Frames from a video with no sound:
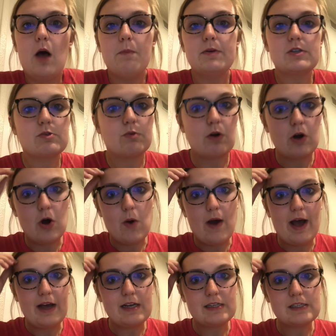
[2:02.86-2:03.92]
help us grow
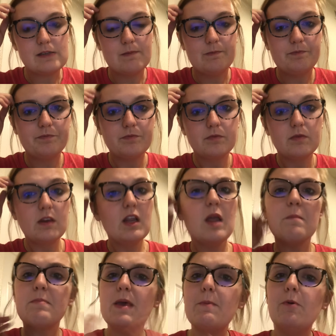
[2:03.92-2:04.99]
as
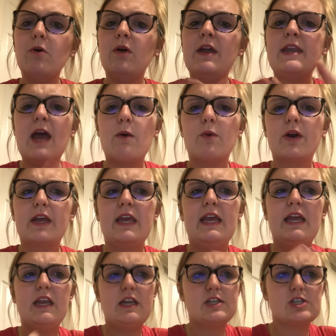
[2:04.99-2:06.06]
people and
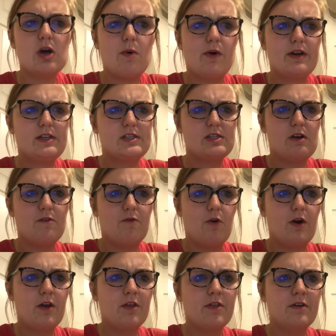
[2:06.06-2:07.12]
networking and so on and so
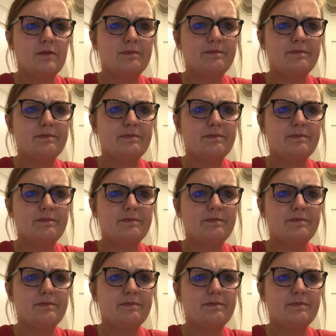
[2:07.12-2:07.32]
forth.